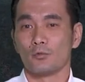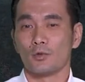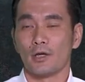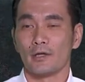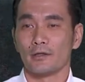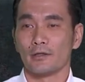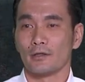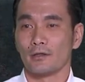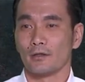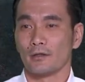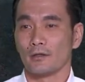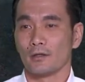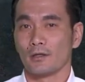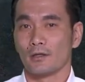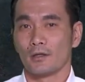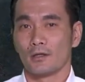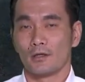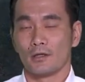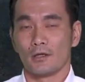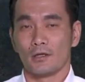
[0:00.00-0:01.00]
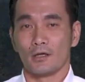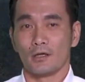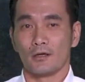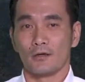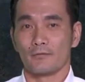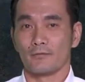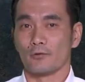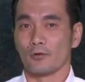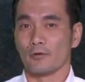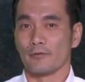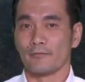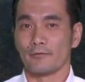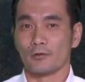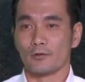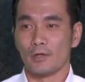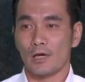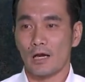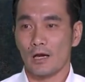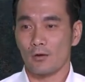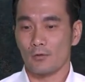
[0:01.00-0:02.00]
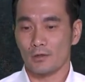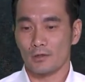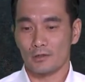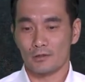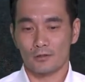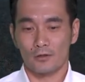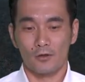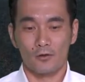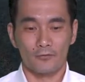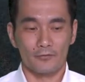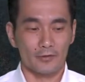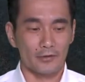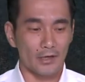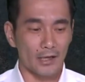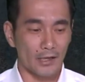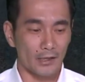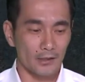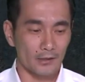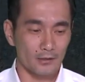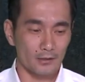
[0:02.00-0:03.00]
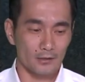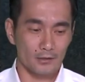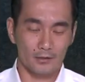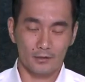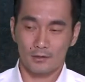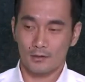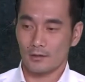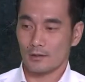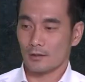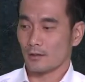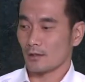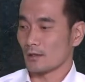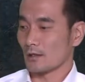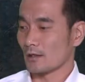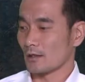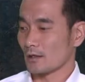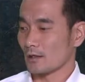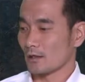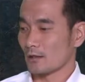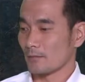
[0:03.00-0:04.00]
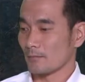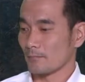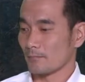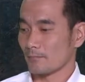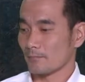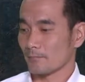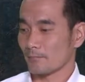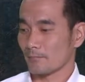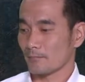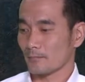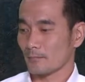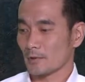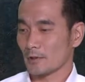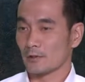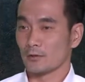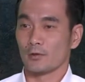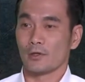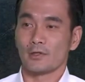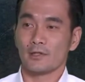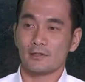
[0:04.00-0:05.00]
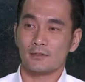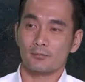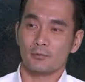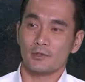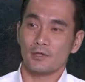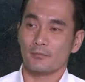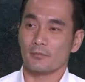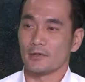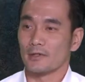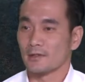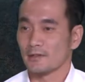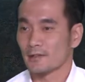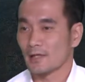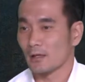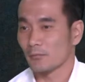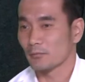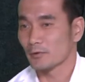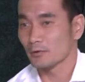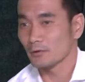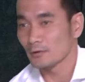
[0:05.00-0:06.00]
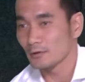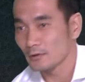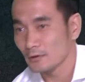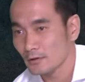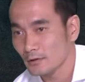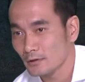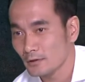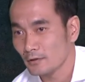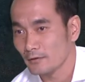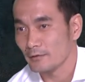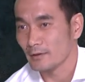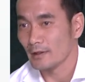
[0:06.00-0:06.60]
running for a few hours overnight. You know what, let's put up an example of